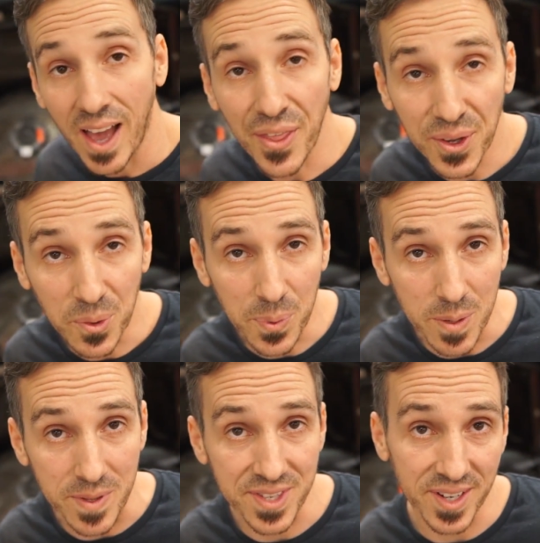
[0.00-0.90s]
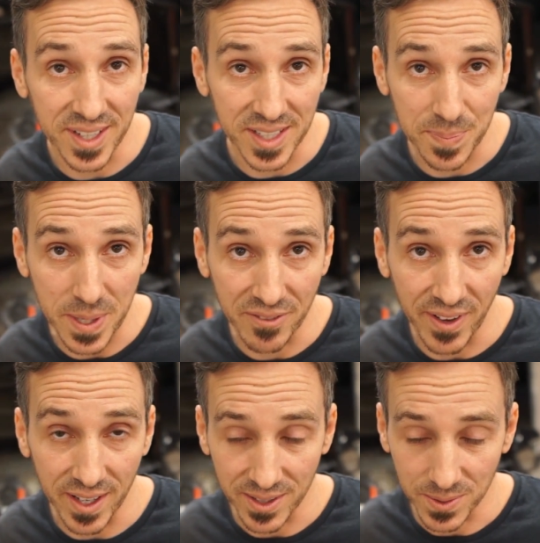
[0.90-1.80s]
I think we're pretty much there at its peak
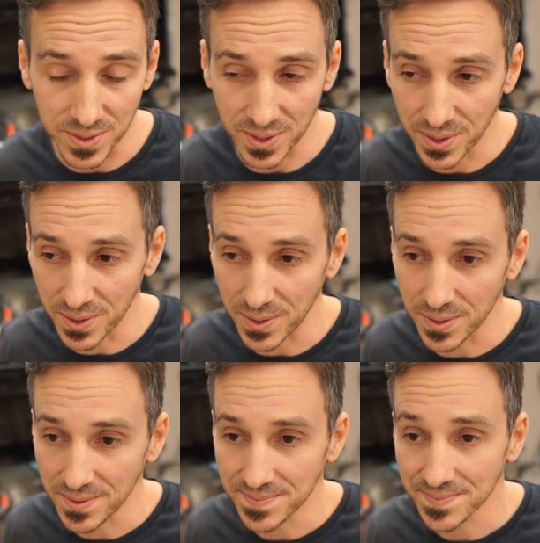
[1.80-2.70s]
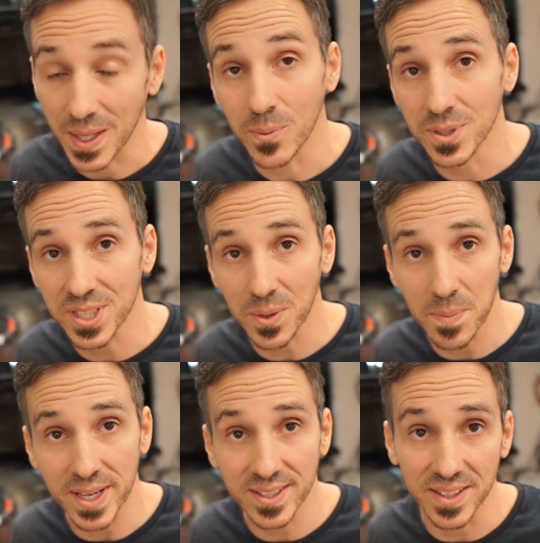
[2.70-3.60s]
value. So we'll see what it
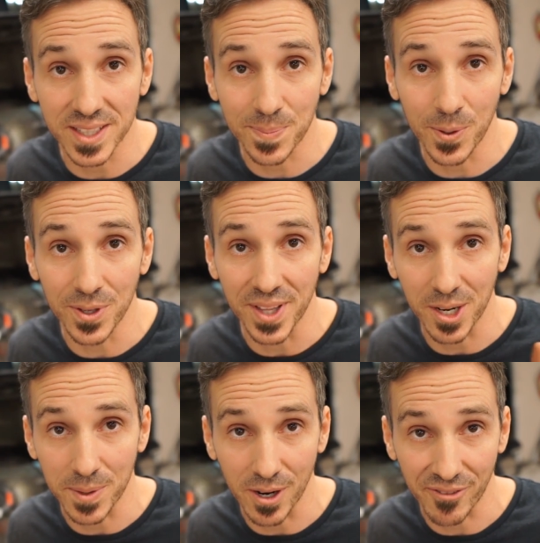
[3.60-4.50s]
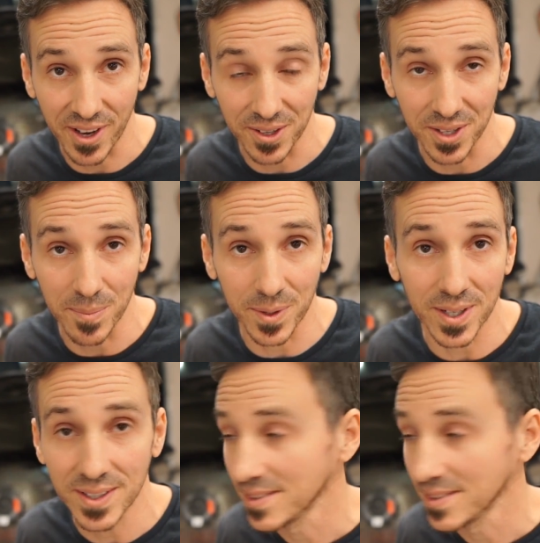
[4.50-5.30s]
makes on this pull, and that'll be our final number.